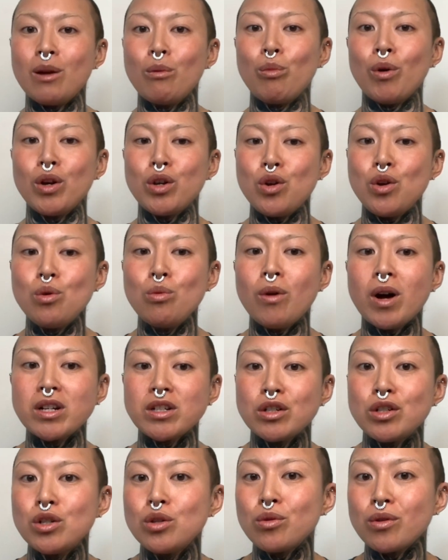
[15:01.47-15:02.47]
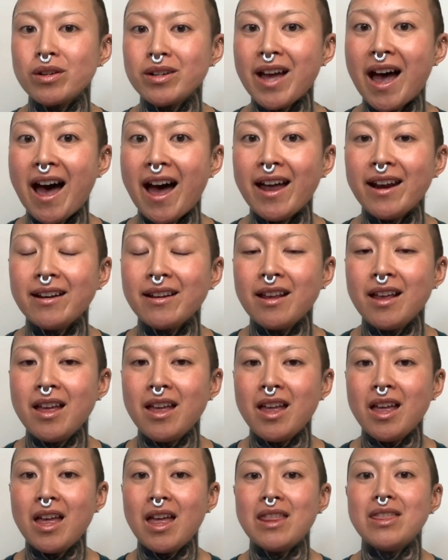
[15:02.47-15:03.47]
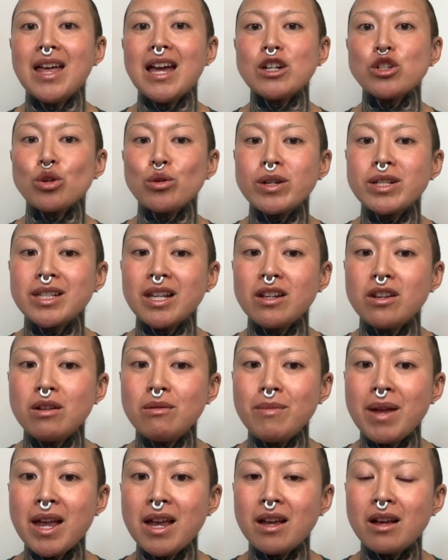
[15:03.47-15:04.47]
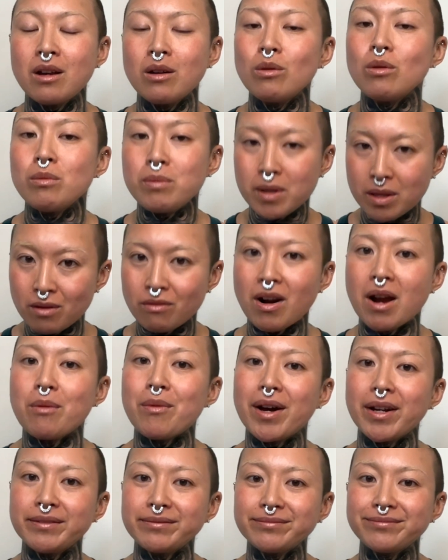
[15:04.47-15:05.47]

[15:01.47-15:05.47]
what you want to do or not, and that choice that you make will be the right one.